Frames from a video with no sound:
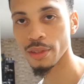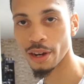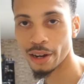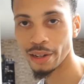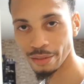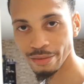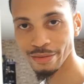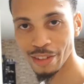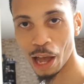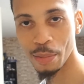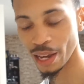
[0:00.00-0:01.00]
All right,
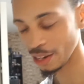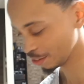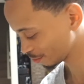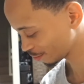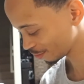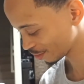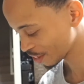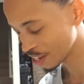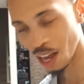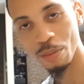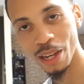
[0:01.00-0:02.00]
I'm hating.
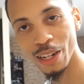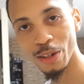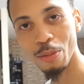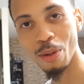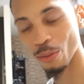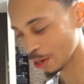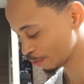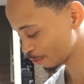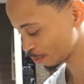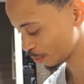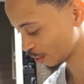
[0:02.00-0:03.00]
I'm hating on my
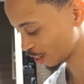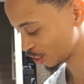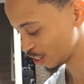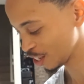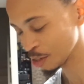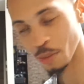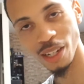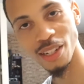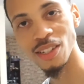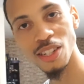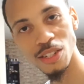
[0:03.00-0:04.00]
wife because she has been
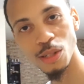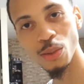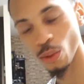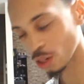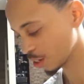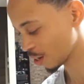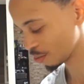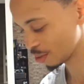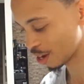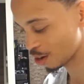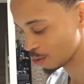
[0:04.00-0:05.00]
consistently working out
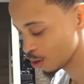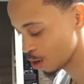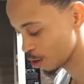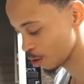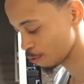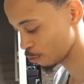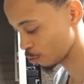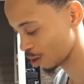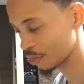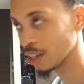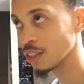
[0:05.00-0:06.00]
now for
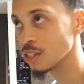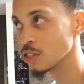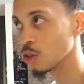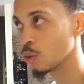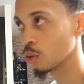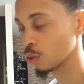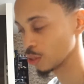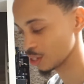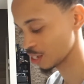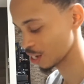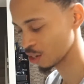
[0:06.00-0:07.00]
I think this is going on
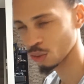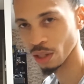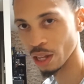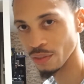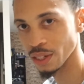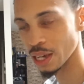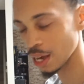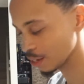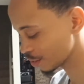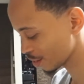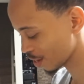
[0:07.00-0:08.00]
10 or 11
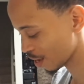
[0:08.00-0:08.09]
days.